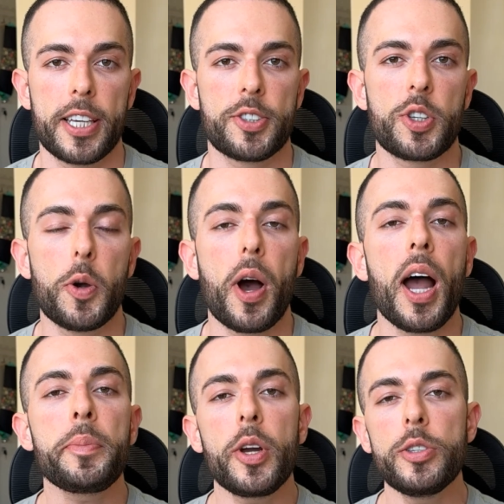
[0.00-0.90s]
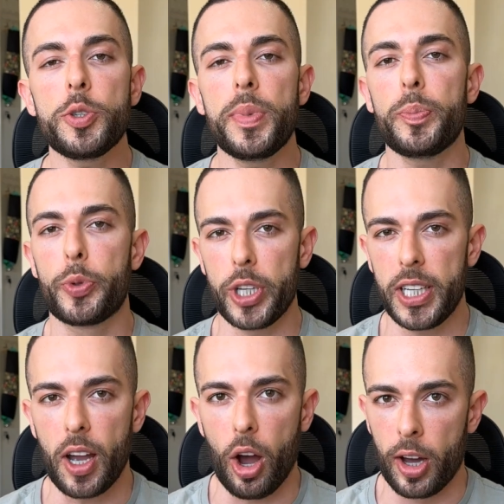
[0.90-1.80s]
so I'm going to be
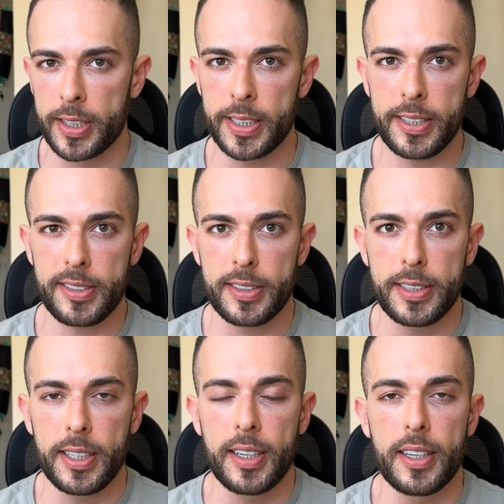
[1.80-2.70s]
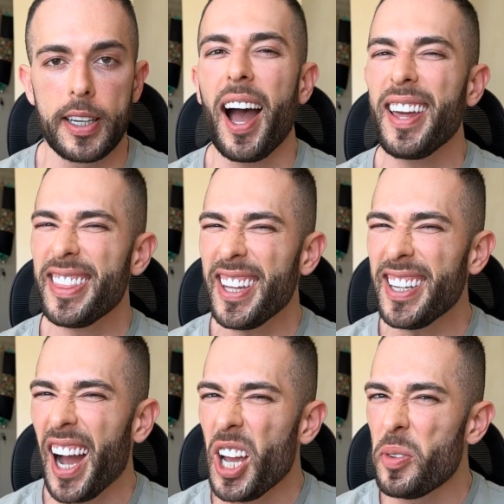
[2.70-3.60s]
pretty honest. I think
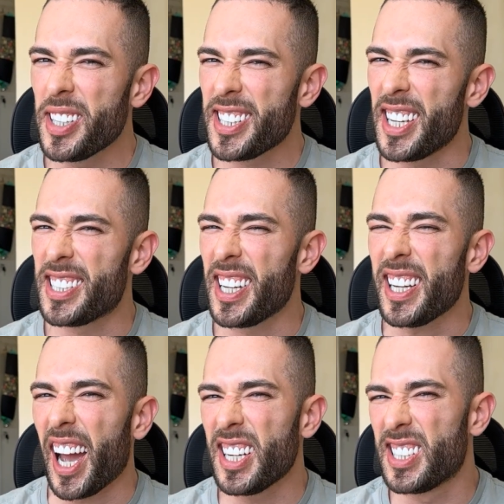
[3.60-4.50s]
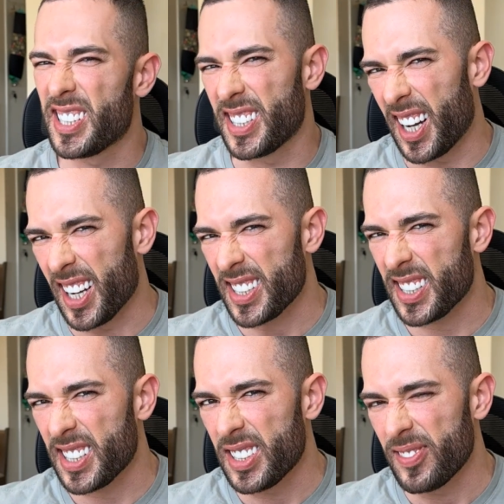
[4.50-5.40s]
iOS 18 kind of
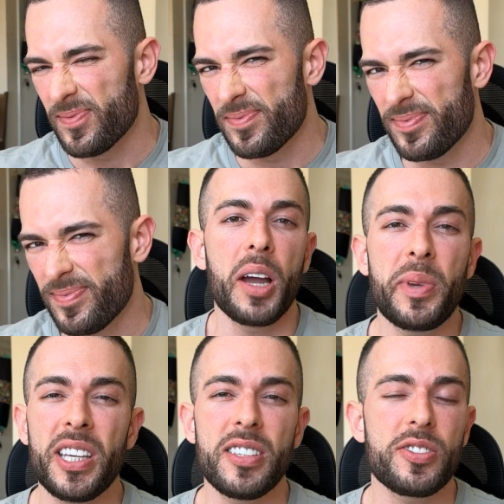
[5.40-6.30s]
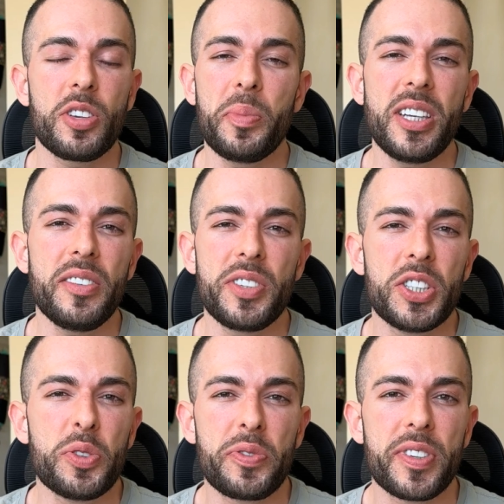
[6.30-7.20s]
sucks. I mean, so many of the
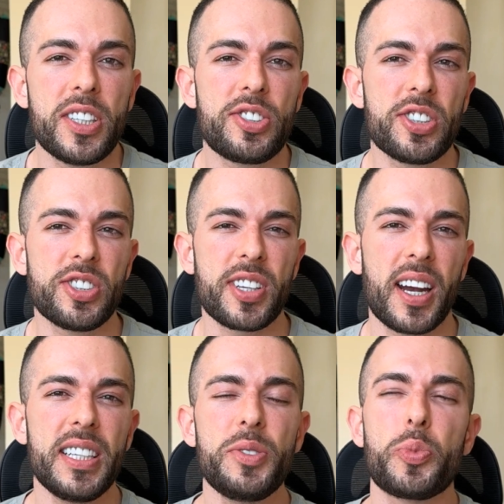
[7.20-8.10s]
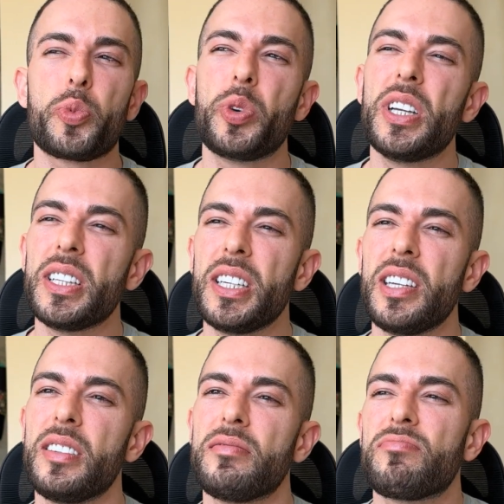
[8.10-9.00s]
new features aren't
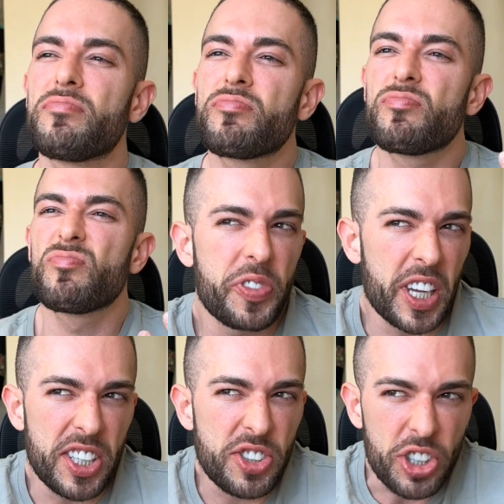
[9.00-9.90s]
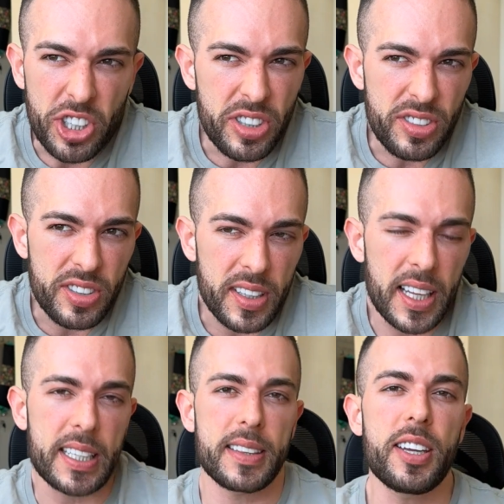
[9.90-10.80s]
really features.
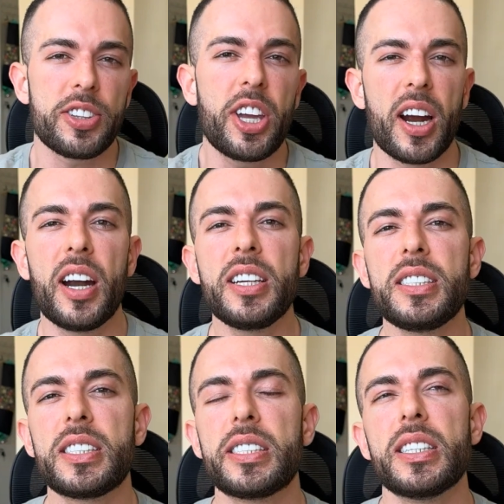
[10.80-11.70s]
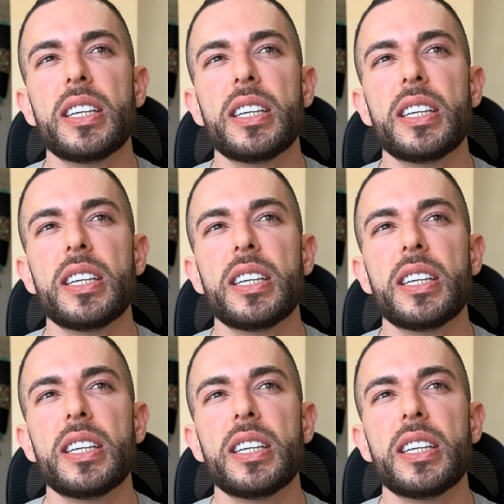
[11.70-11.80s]
Like, they aren't